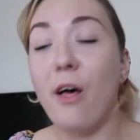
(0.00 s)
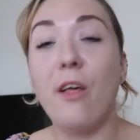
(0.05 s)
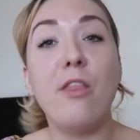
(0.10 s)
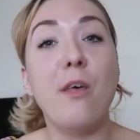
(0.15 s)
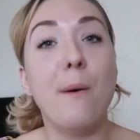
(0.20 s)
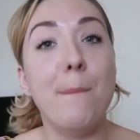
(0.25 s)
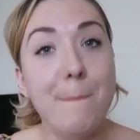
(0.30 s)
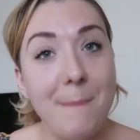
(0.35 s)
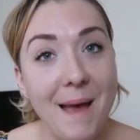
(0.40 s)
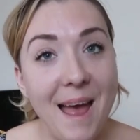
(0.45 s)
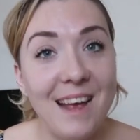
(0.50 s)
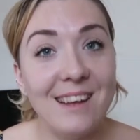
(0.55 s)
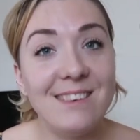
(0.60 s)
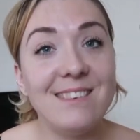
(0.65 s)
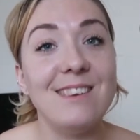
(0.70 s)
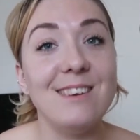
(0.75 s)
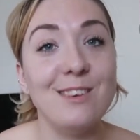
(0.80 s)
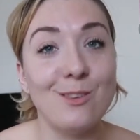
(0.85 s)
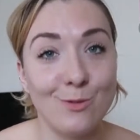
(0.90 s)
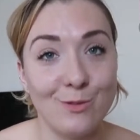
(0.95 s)
The
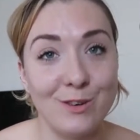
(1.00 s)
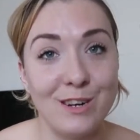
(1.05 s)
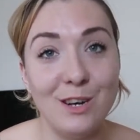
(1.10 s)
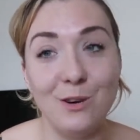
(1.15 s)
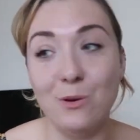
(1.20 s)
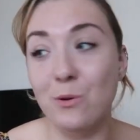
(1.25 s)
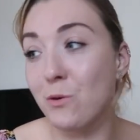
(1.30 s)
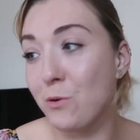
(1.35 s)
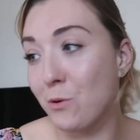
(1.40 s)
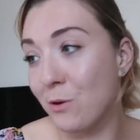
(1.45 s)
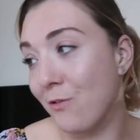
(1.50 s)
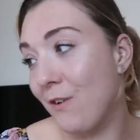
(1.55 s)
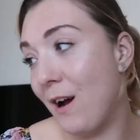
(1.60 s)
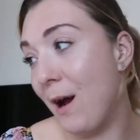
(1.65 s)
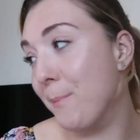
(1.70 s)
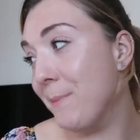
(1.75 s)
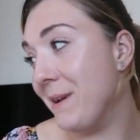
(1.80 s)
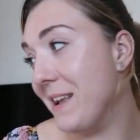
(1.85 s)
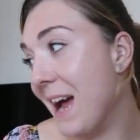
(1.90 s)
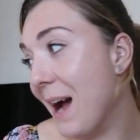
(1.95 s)
mess is real all
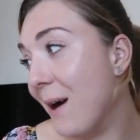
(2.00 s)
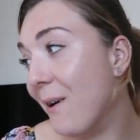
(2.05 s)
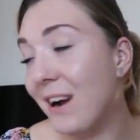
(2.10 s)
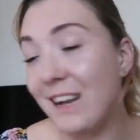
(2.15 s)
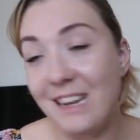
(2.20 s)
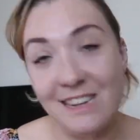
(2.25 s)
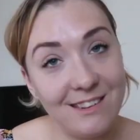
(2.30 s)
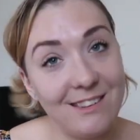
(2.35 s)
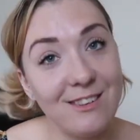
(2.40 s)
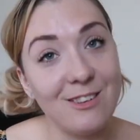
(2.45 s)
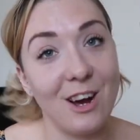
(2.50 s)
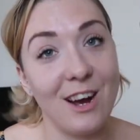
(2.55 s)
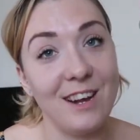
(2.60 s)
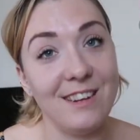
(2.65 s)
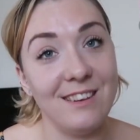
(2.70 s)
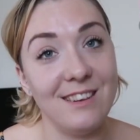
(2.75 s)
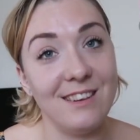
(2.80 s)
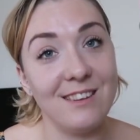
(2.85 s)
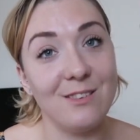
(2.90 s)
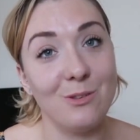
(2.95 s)
around me now. I need to
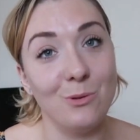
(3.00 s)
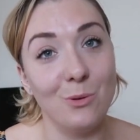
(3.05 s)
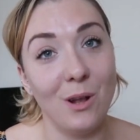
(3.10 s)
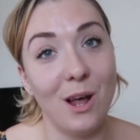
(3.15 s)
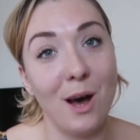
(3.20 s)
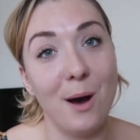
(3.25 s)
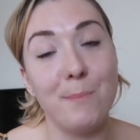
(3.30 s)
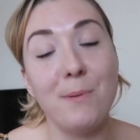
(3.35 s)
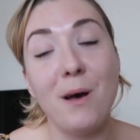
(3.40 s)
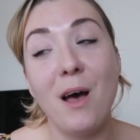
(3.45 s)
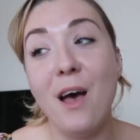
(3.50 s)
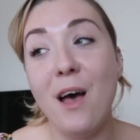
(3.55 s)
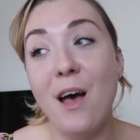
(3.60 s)
tidy this all up.